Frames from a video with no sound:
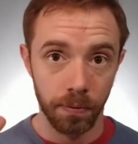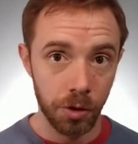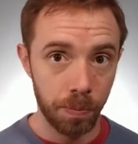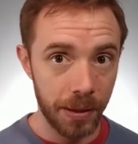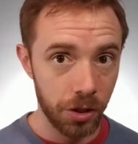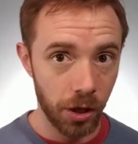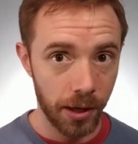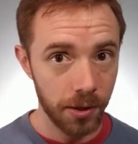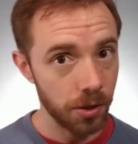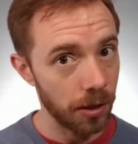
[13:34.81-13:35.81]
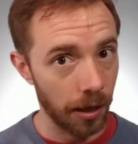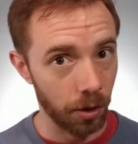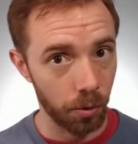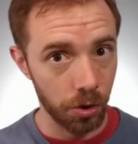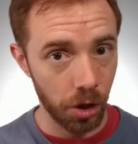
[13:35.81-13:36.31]
Speed checks, got to
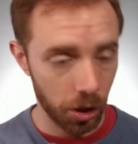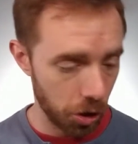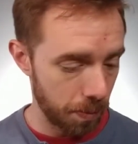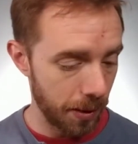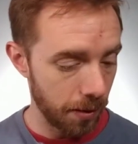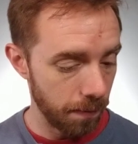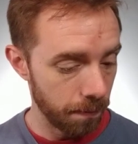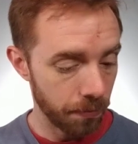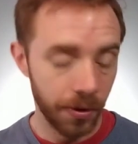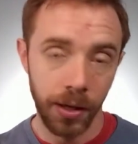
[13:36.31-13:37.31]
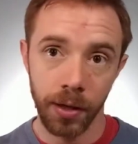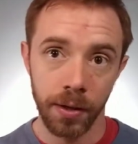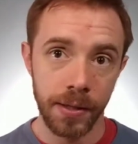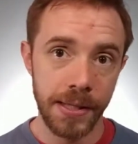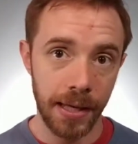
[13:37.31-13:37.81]
go and check your speed.
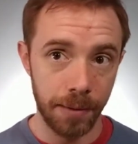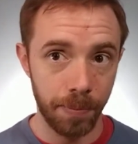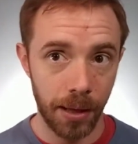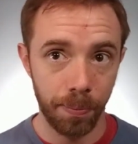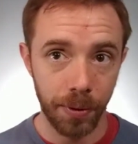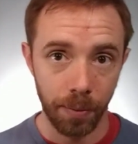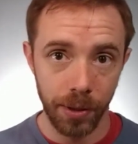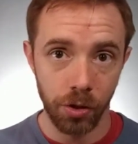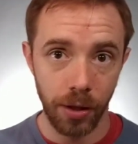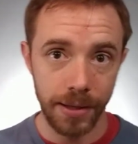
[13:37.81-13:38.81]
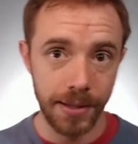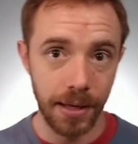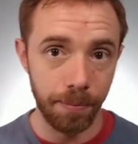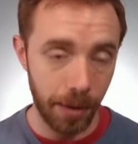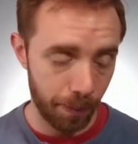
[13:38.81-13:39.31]
Sitemap, got to make sure that
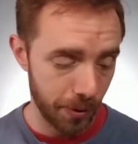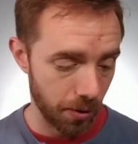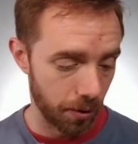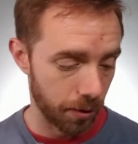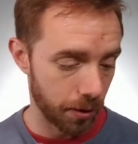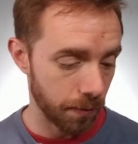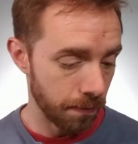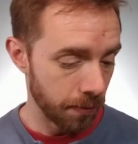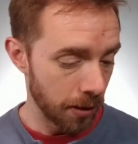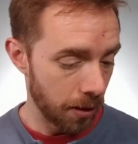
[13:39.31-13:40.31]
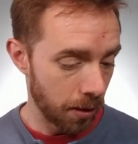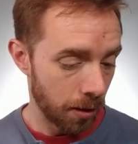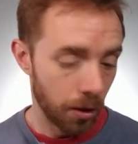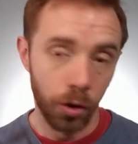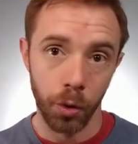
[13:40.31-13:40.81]
sitemap is on there.
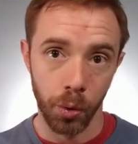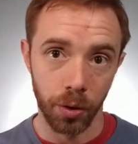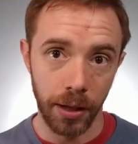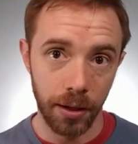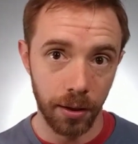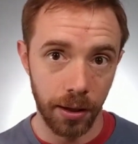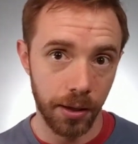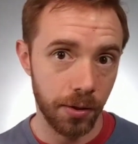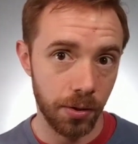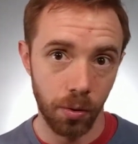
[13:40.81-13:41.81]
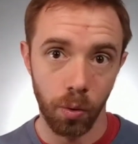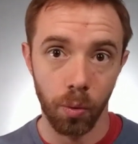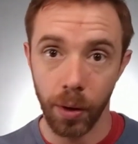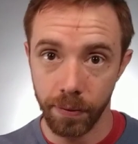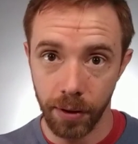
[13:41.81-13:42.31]
Google Analytics, or
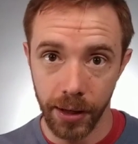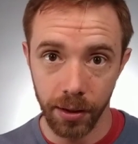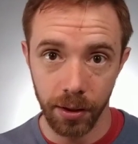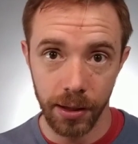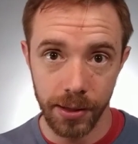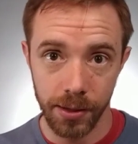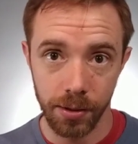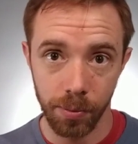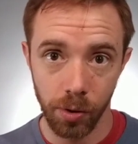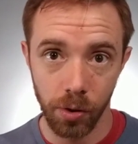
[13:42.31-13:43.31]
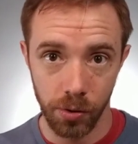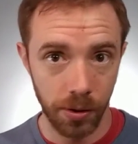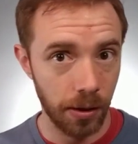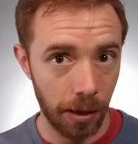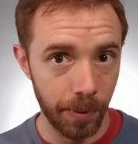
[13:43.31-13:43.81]
whatever analytics system you're
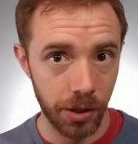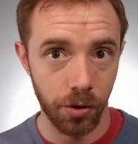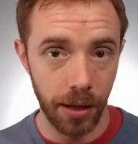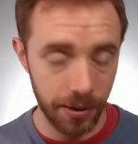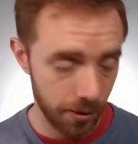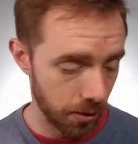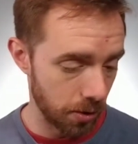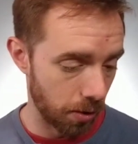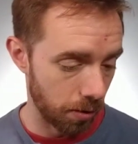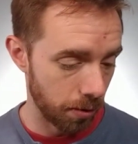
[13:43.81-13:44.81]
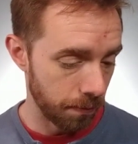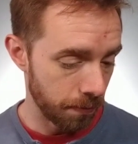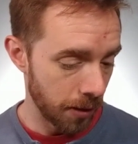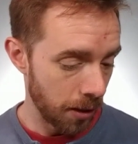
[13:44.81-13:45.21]
using, got to make sure that's installed.